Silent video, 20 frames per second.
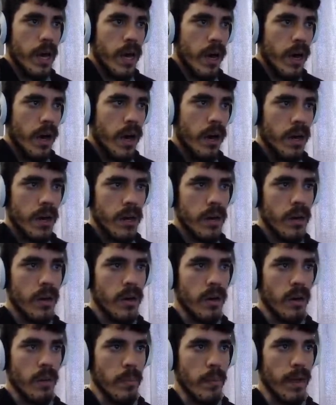
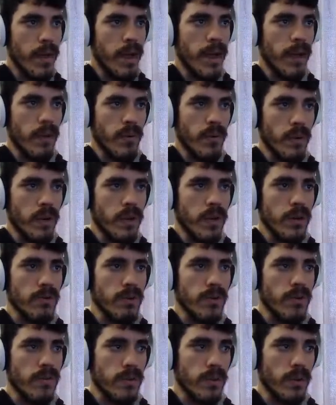Oh man,
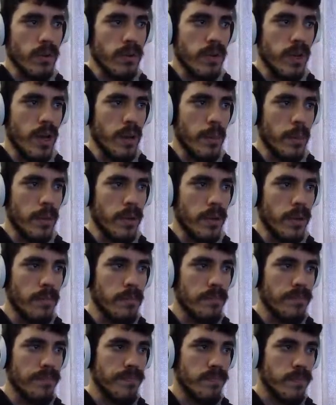100 floors up.
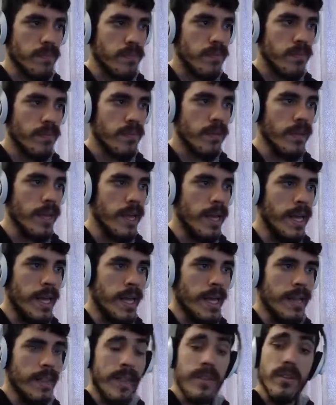
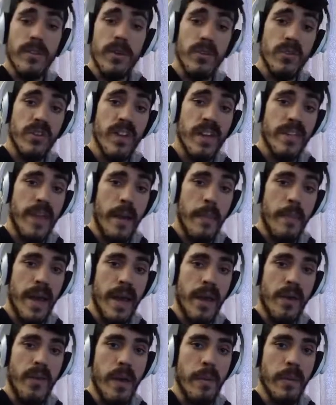Let's go take that
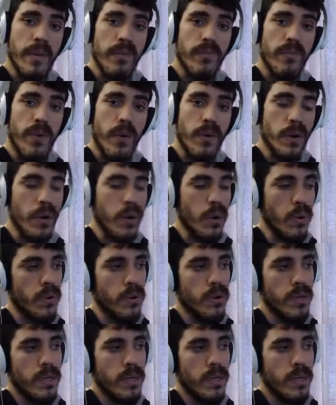panoramic photo